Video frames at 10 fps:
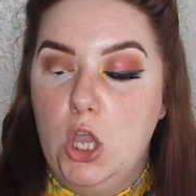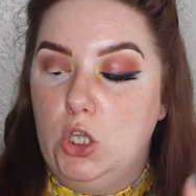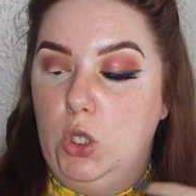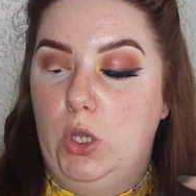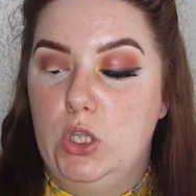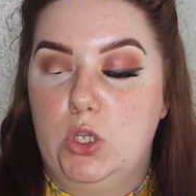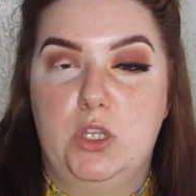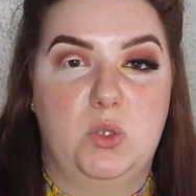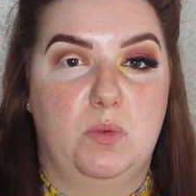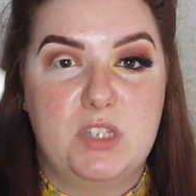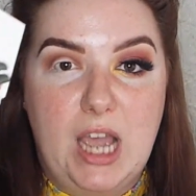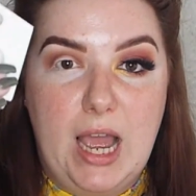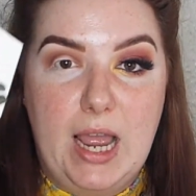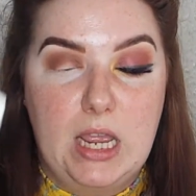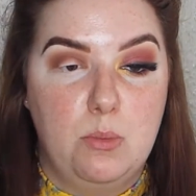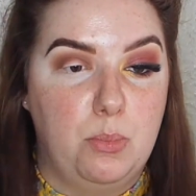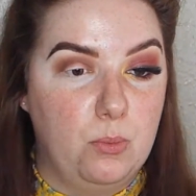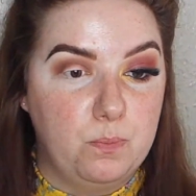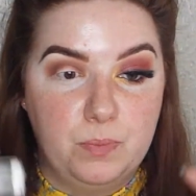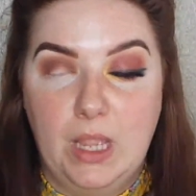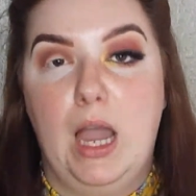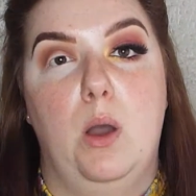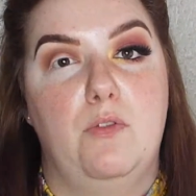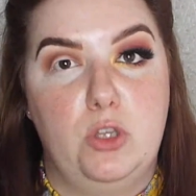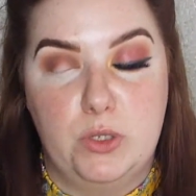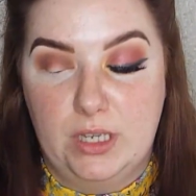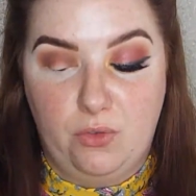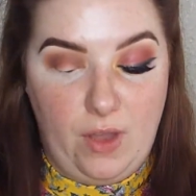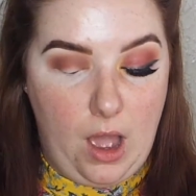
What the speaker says: you can do this with tape, however you see fit.